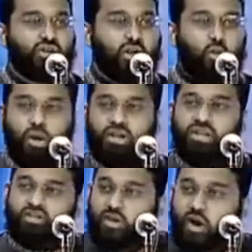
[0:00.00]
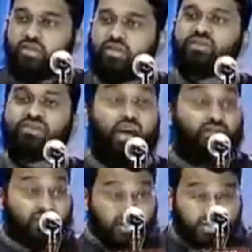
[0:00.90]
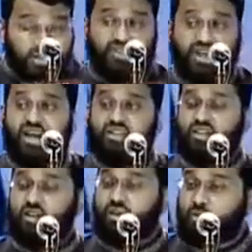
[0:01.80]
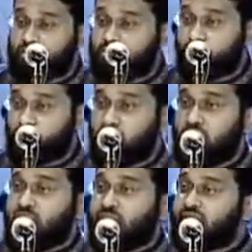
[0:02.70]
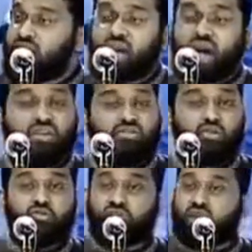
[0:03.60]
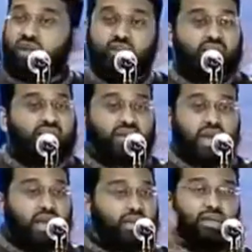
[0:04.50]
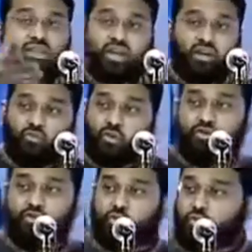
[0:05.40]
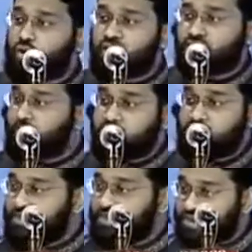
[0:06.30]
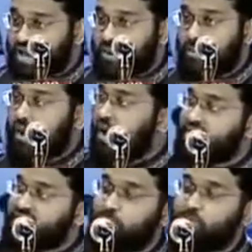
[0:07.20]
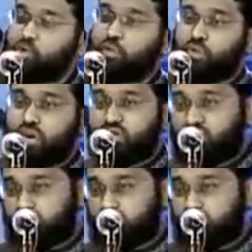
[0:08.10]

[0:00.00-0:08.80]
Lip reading: when he saw the status of society around him, he said, "I don't recognize anything of what you do as being of Islam except your prayers.